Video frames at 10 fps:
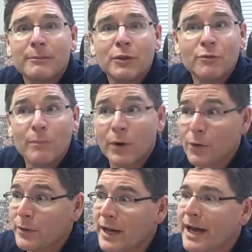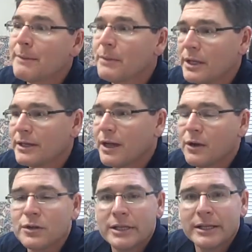You've borrowed $9 million
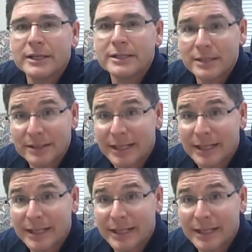in this